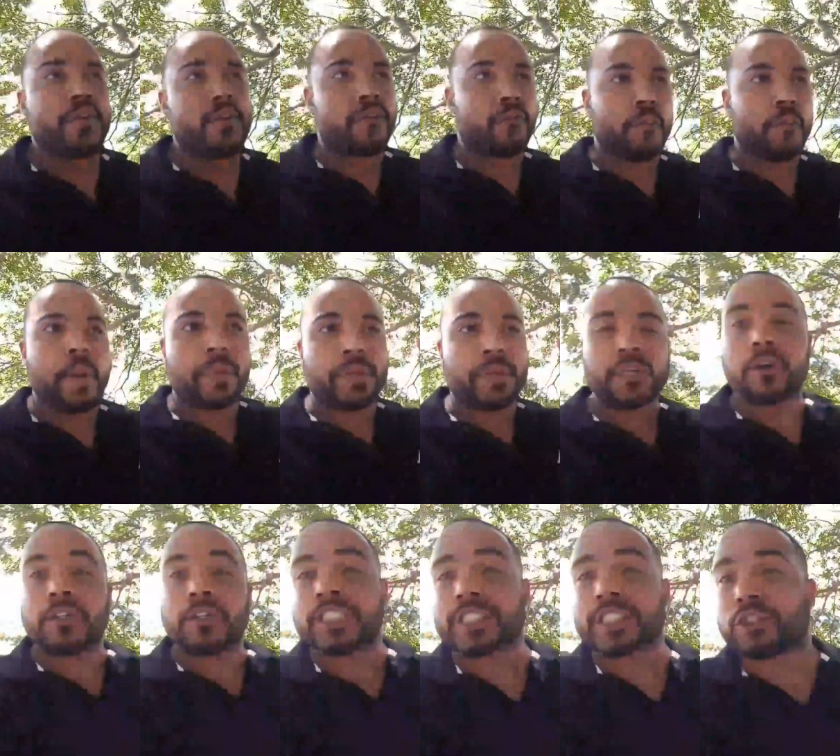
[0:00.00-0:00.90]
Remember,
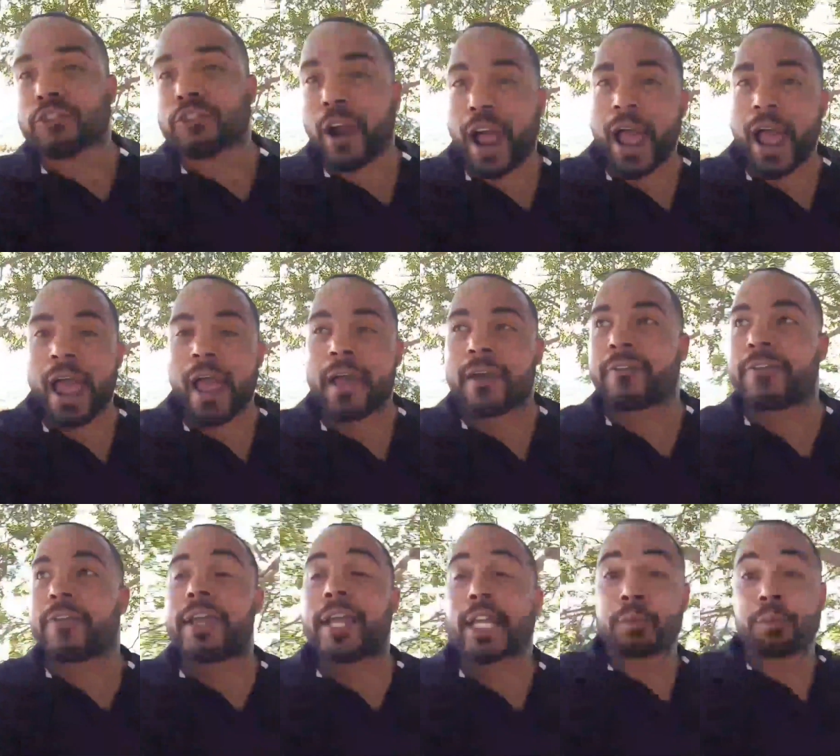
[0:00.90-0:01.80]
don't just drive,
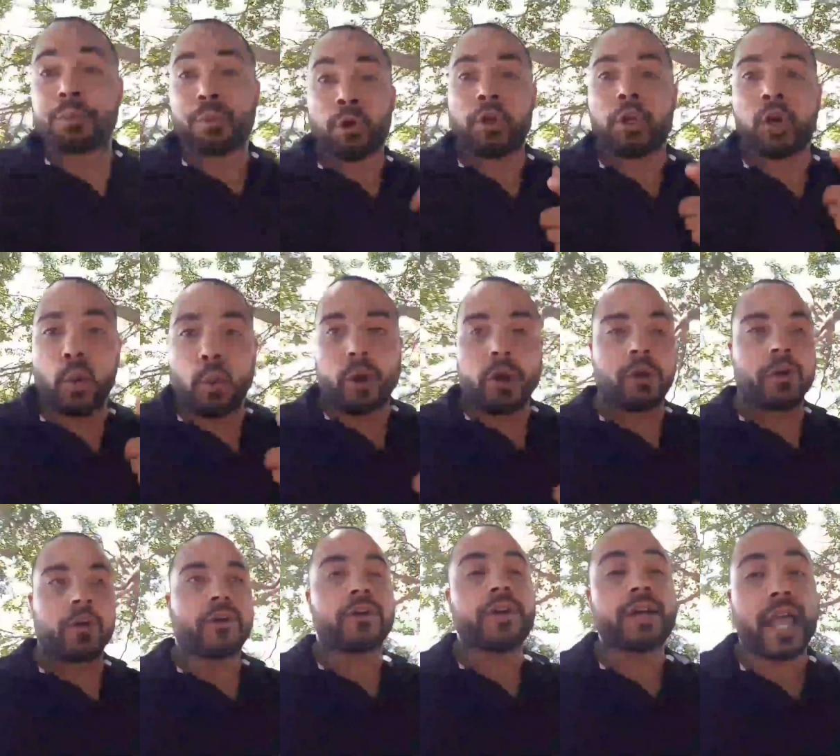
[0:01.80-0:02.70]
explore your
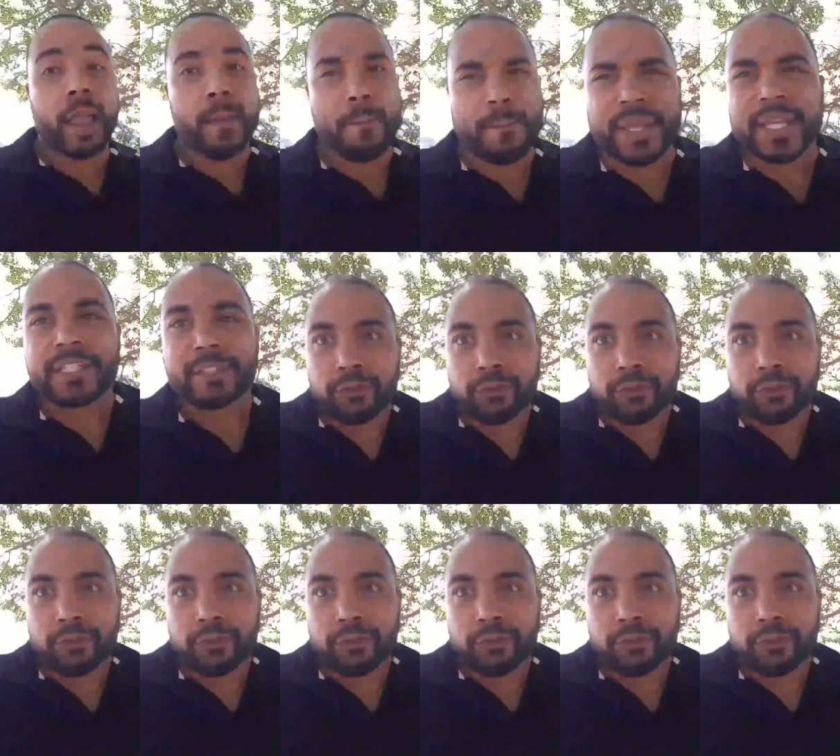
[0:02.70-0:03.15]
world and be a